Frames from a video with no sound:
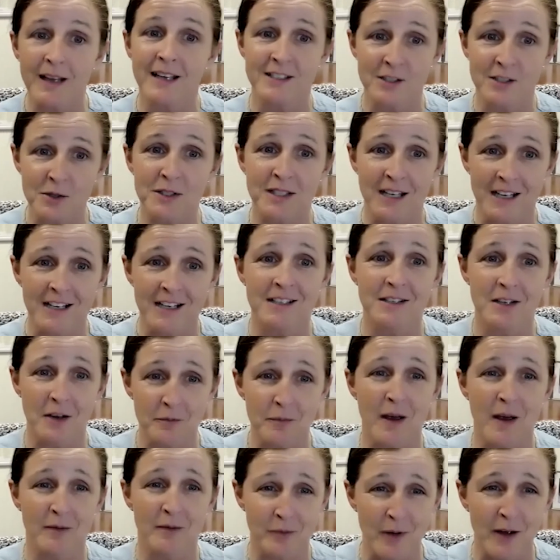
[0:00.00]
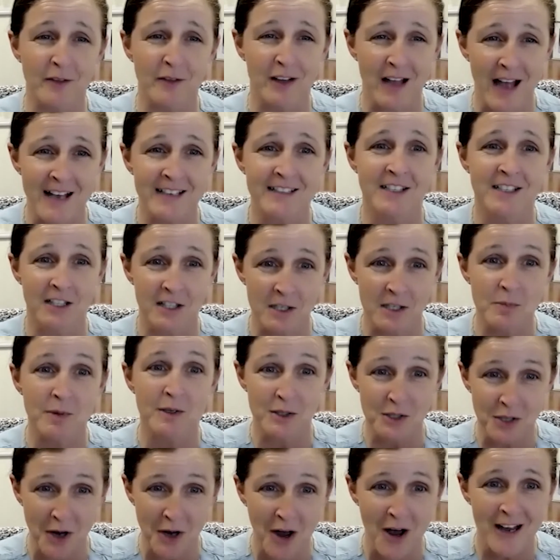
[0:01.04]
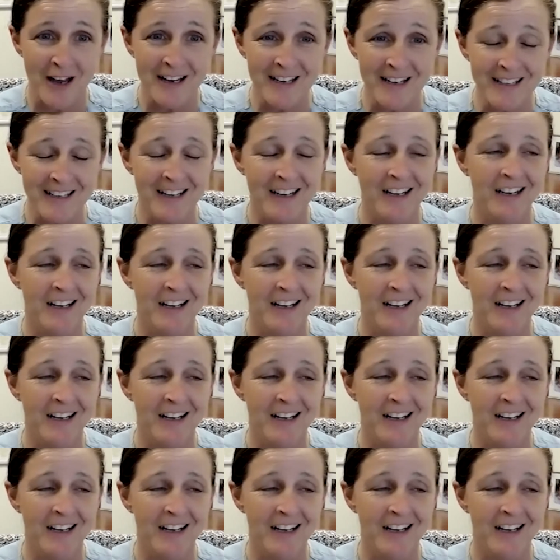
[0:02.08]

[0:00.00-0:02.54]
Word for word: as you said has have classically been taught